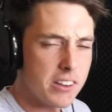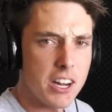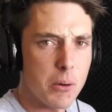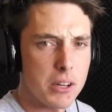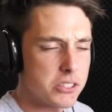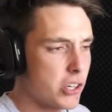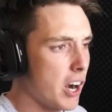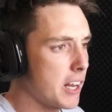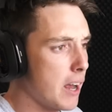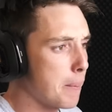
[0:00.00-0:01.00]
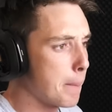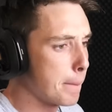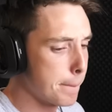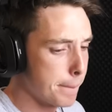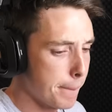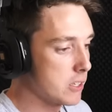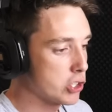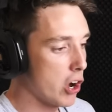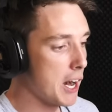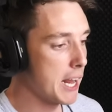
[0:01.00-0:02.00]
You know what? Let's try it
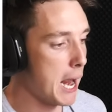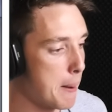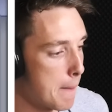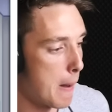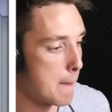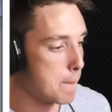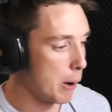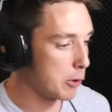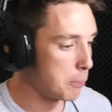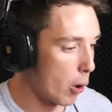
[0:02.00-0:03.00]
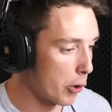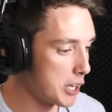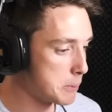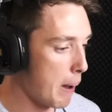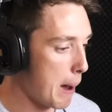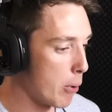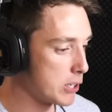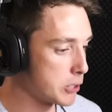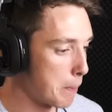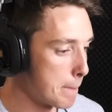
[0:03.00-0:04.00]
again. But with more of these bad
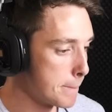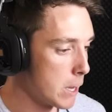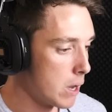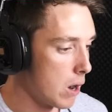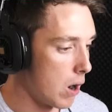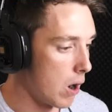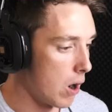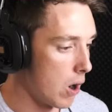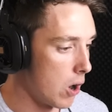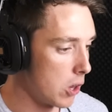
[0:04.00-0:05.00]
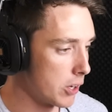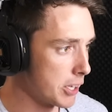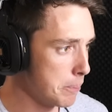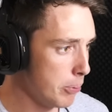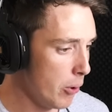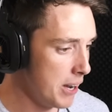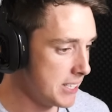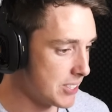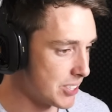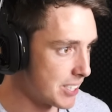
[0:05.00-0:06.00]
boys. Oh, look at the
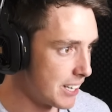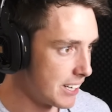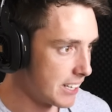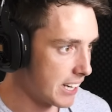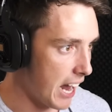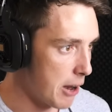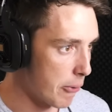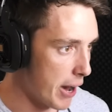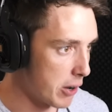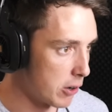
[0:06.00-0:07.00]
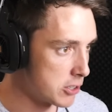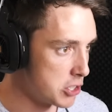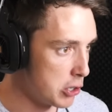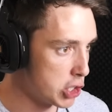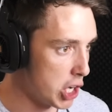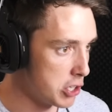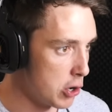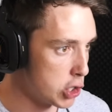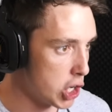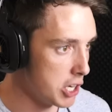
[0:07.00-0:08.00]
points. Okay, records, new
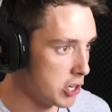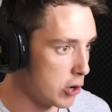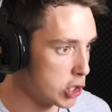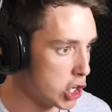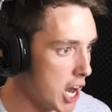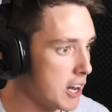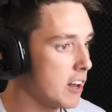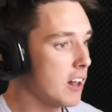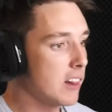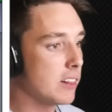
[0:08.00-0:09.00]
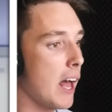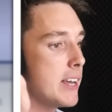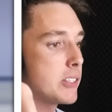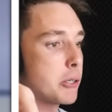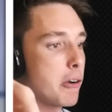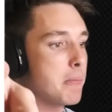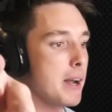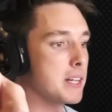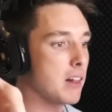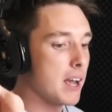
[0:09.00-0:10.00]
shit. Laser and
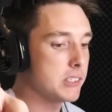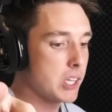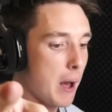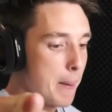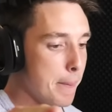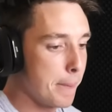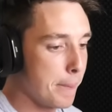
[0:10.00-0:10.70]
mini laser.